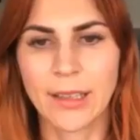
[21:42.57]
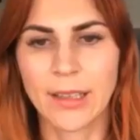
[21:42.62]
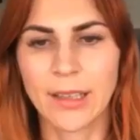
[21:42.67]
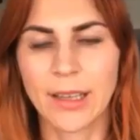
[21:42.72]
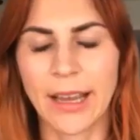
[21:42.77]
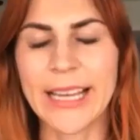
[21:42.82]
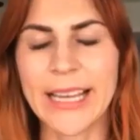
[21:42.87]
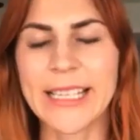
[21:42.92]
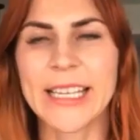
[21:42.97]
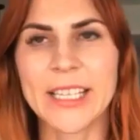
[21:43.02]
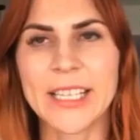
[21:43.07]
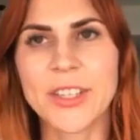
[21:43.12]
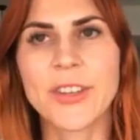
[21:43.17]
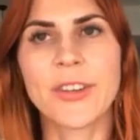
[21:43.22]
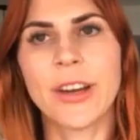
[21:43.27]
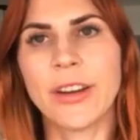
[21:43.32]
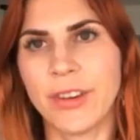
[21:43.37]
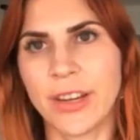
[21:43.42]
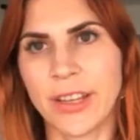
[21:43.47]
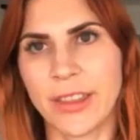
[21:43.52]
I teach her
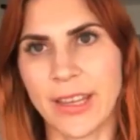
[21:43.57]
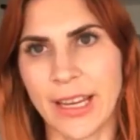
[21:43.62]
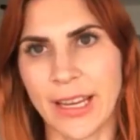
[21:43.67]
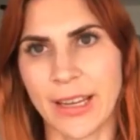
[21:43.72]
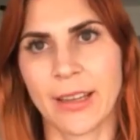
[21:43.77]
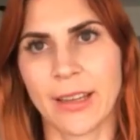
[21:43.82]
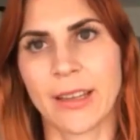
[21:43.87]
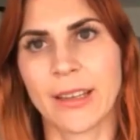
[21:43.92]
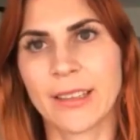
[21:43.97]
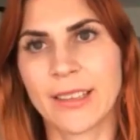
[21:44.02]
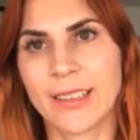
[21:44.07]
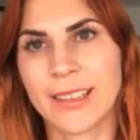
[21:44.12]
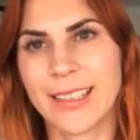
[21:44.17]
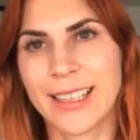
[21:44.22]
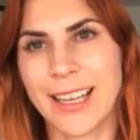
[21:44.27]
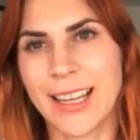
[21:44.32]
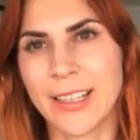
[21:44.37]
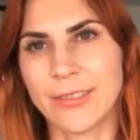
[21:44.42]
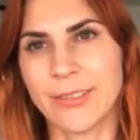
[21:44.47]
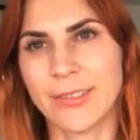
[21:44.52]
everything
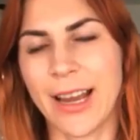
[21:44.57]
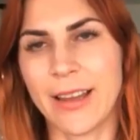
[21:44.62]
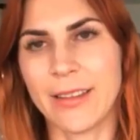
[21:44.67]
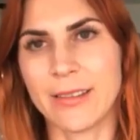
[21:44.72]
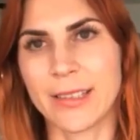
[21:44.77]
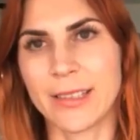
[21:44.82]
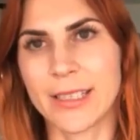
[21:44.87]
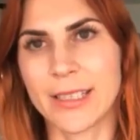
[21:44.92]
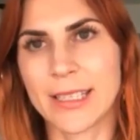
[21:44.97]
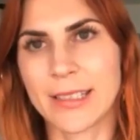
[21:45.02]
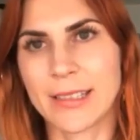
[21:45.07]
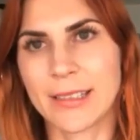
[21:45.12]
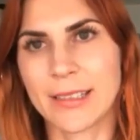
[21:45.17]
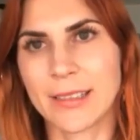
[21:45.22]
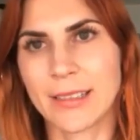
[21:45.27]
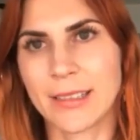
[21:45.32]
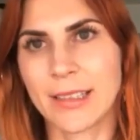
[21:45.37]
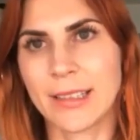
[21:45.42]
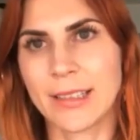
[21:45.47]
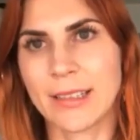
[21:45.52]
around
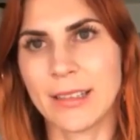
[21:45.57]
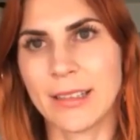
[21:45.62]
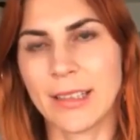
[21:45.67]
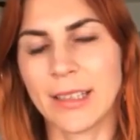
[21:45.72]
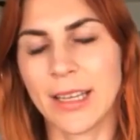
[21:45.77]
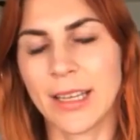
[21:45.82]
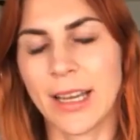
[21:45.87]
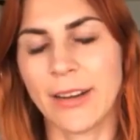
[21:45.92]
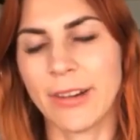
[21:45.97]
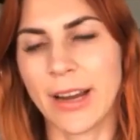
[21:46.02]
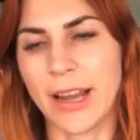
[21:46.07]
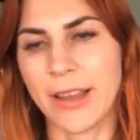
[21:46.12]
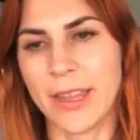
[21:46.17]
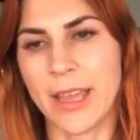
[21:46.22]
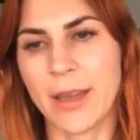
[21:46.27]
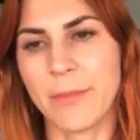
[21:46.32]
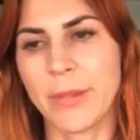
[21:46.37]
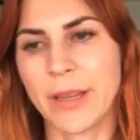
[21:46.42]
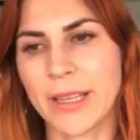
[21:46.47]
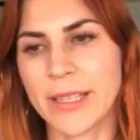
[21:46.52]

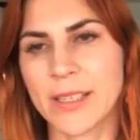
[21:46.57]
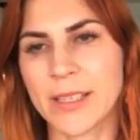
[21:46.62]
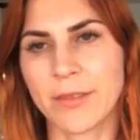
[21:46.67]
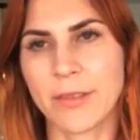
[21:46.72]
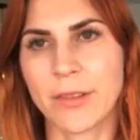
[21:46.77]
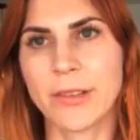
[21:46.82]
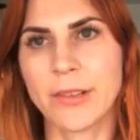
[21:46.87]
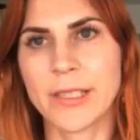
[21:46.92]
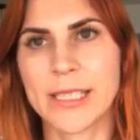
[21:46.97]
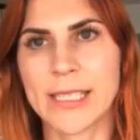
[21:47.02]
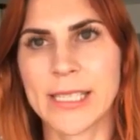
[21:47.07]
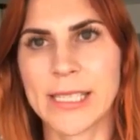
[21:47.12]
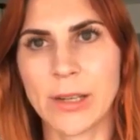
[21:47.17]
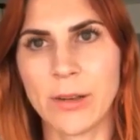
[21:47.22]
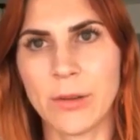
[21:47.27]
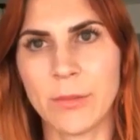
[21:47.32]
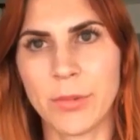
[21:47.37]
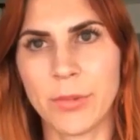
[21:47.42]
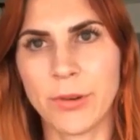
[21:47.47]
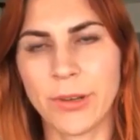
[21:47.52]
that because of course it's
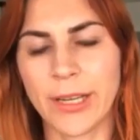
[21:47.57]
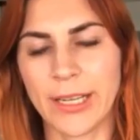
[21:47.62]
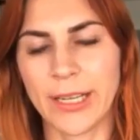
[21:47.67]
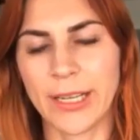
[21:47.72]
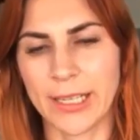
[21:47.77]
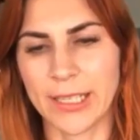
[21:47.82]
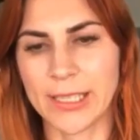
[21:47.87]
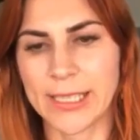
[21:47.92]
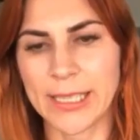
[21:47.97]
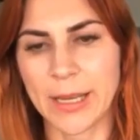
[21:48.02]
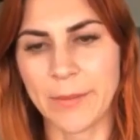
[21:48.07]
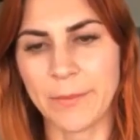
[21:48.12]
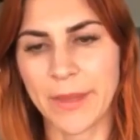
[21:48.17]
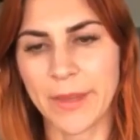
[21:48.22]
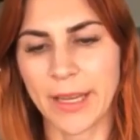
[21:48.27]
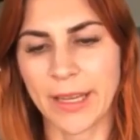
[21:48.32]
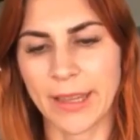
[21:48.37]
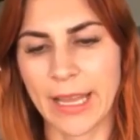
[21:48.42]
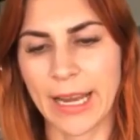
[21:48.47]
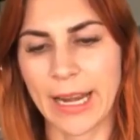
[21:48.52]
so important, and it's
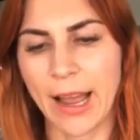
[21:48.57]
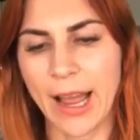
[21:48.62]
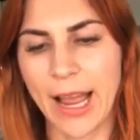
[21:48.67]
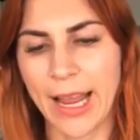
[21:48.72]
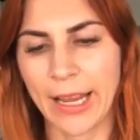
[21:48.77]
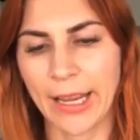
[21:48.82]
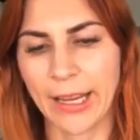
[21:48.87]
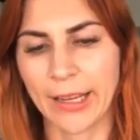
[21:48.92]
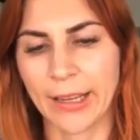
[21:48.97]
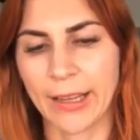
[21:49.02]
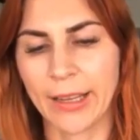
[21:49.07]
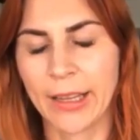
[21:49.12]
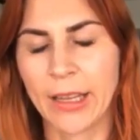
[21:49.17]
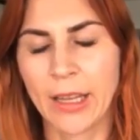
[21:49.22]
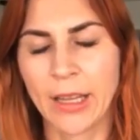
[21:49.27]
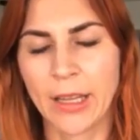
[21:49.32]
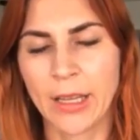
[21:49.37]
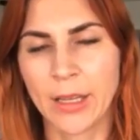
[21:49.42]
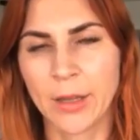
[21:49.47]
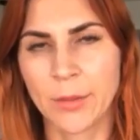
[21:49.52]
something that I
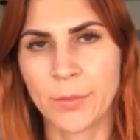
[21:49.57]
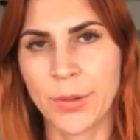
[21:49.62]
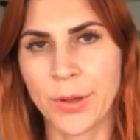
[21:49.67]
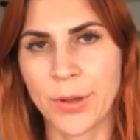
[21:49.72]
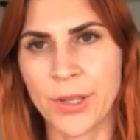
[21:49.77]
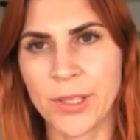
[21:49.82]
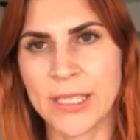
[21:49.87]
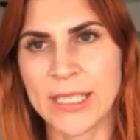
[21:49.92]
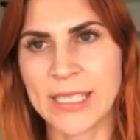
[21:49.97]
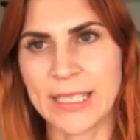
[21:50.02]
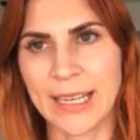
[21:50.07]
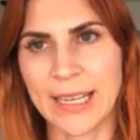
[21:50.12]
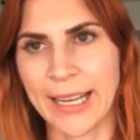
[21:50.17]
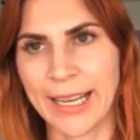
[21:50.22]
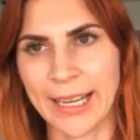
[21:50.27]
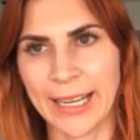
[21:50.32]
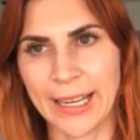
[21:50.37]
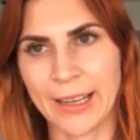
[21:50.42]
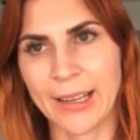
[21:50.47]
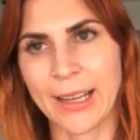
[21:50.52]

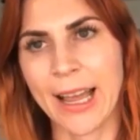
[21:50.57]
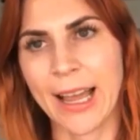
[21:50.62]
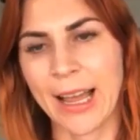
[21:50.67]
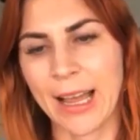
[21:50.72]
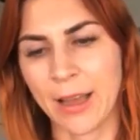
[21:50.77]
personally